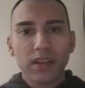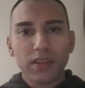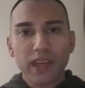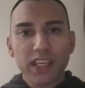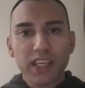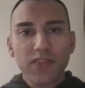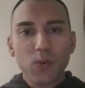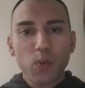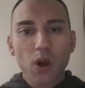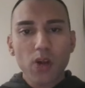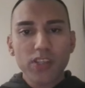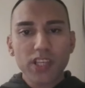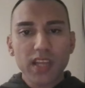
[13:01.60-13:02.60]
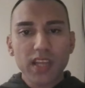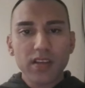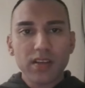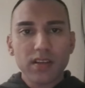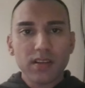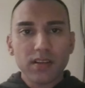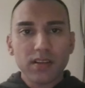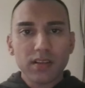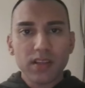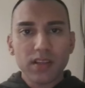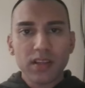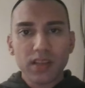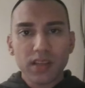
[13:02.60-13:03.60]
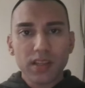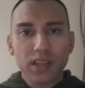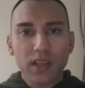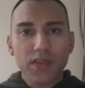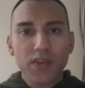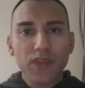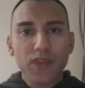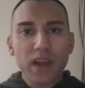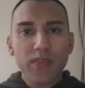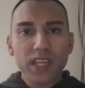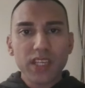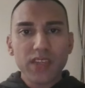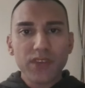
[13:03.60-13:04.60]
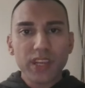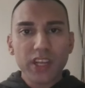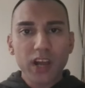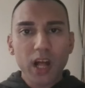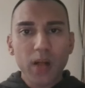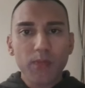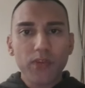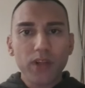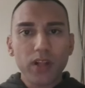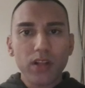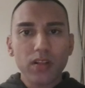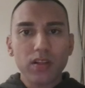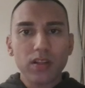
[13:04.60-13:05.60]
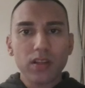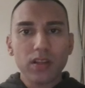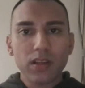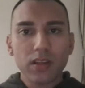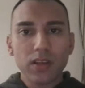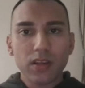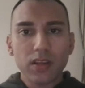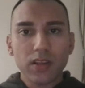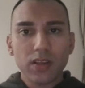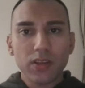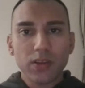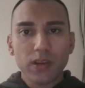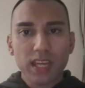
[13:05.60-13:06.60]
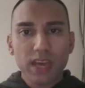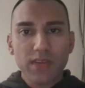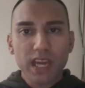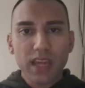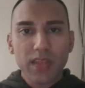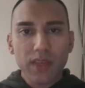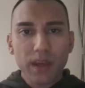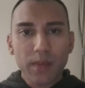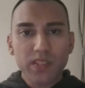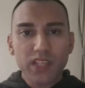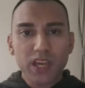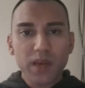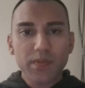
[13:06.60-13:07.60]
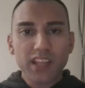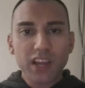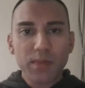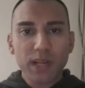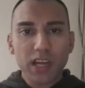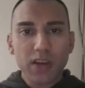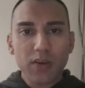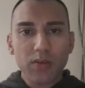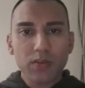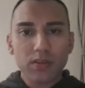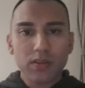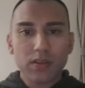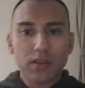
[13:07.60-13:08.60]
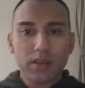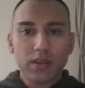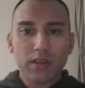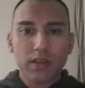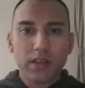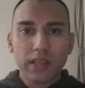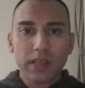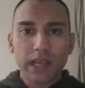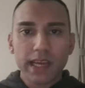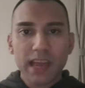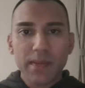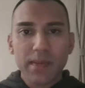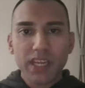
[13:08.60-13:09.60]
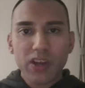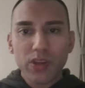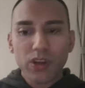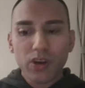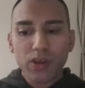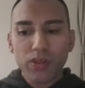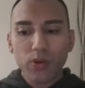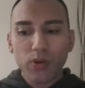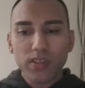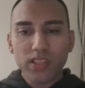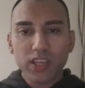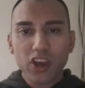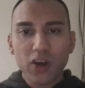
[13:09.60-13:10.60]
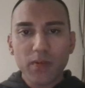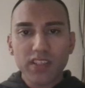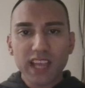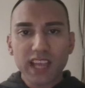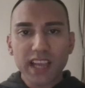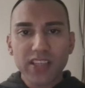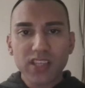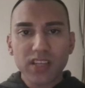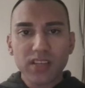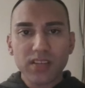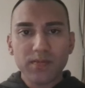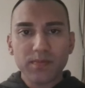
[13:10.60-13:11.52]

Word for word: Thank you for watching. If you found this video helpful, you can give it a thumbs up down below and let me know your thoughts in the comment section.